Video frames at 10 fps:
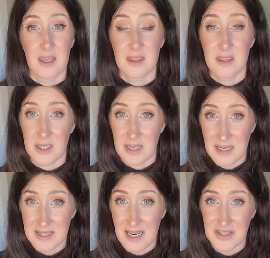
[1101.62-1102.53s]
The
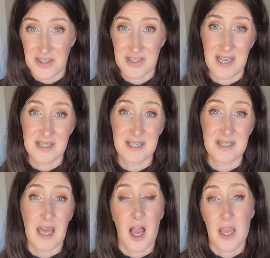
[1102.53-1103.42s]
next exercises
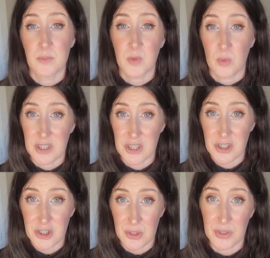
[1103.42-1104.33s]
that I am going to
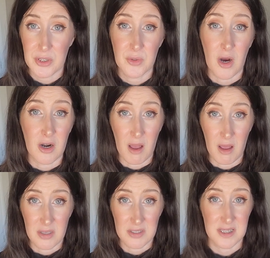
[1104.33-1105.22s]
show you are
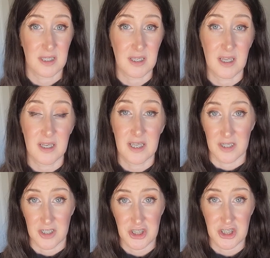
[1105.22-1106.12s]
all seated
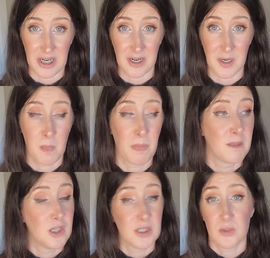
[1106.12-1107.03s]
in a chair.
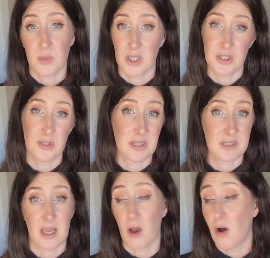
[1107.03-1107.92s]
You can do
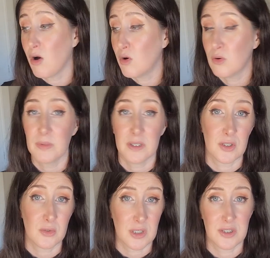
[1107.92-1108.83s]
this at home,
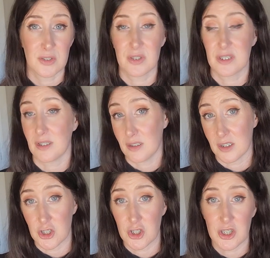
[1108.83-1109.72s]
you can do this in
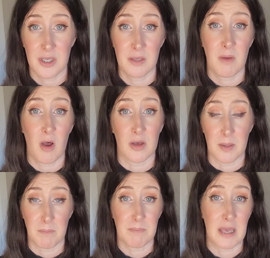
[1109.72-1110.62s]
a gym, on
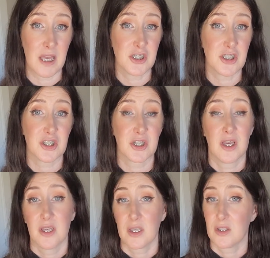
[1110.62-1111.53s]
a bench,
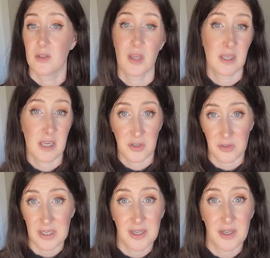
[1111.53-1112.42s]
you can get
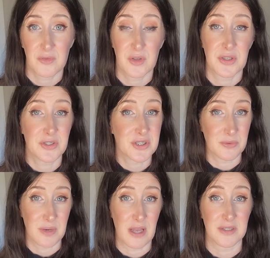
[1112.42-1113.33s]
creative with your
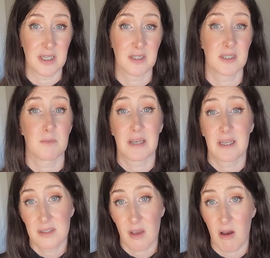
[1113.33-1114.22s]
surroundings, but
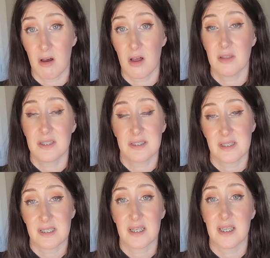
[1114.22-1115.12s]
it's all
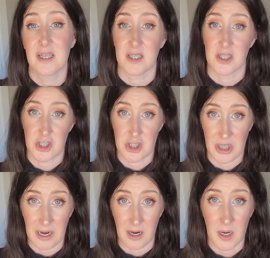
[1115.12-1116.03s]
seated in a
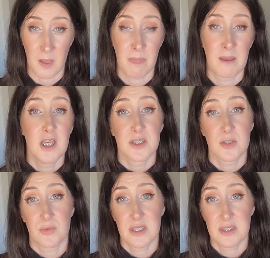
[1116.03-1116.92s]
chair.
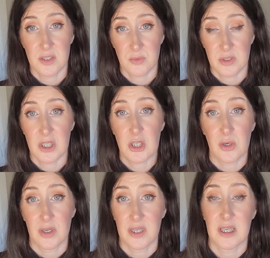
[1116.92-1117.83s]
So this is really
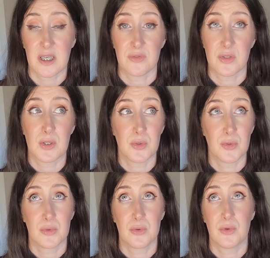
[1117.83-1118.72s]
good if
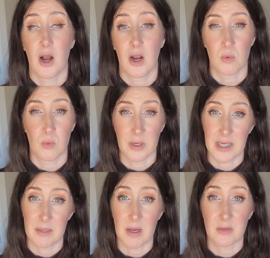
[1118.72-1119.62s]
you are
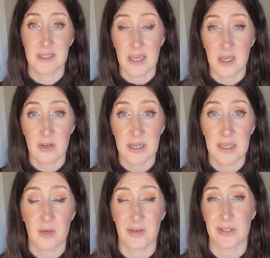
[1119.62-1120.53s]
worried about
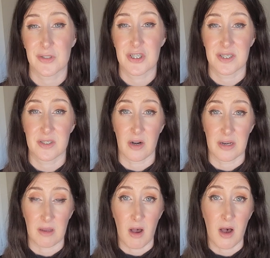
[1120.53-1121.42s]
tearing or you're just
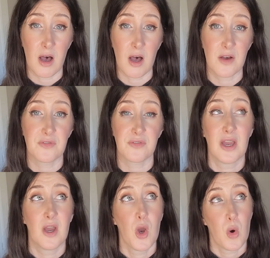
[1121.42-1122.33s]
starting off,
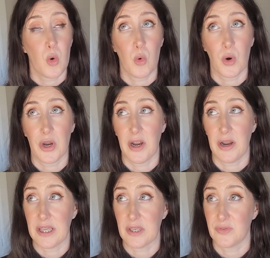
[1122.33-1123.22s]

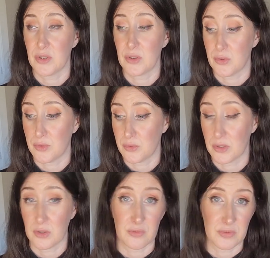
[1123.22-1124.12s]
or if you,
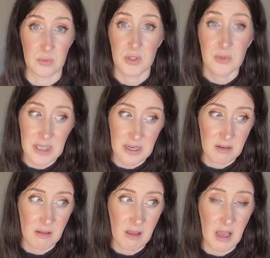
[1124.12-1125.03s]
you know, if you do tear
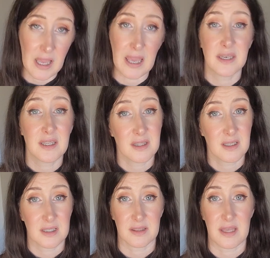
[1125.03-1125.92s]
a lot, anything
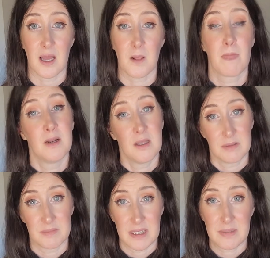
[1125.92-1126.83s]
like that,
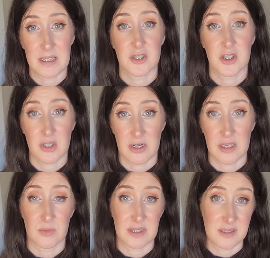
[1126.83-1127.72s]
maybe
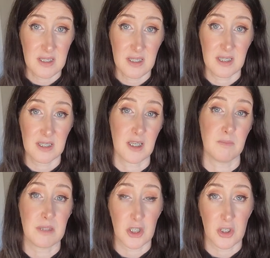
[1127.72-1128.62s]
starting with seated can
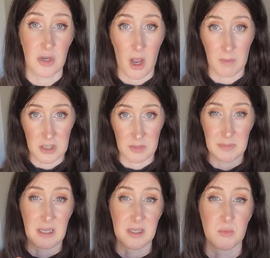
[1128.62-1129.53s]
be a good option
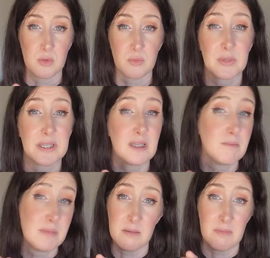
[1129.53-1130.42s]
because we're really
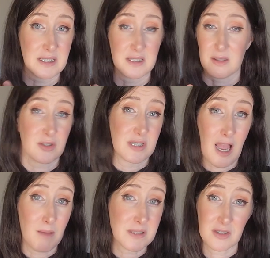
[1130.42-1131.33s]
minimizing, there's
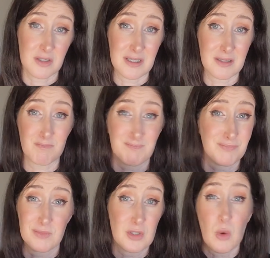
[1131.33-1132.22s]
absolutely
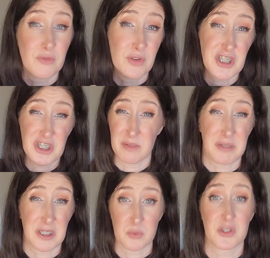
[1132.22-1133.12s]
no friction
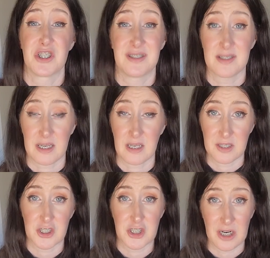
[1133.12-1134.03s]
because we're just sitting
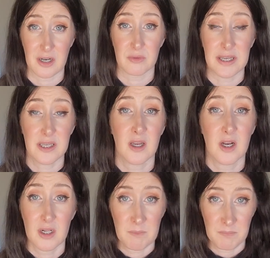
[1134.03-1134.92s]
in the chair, right?
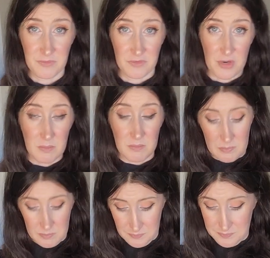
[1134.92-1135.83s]

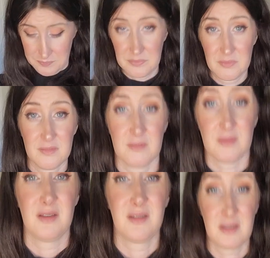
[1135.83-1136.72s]
From
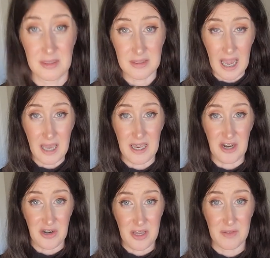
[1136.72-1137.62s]
that
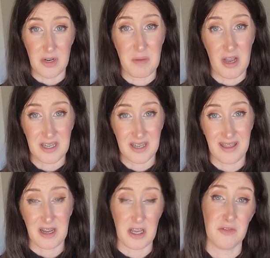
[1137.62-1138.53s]
area of our body,
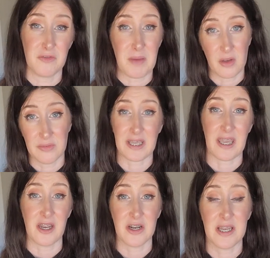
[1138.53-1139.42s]
that kind of
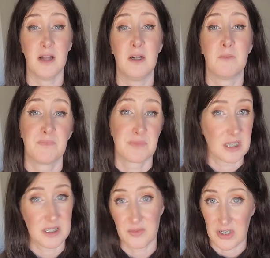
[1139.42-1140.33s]
pelvic area,
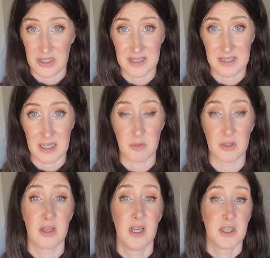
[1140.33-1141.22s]
is very stable.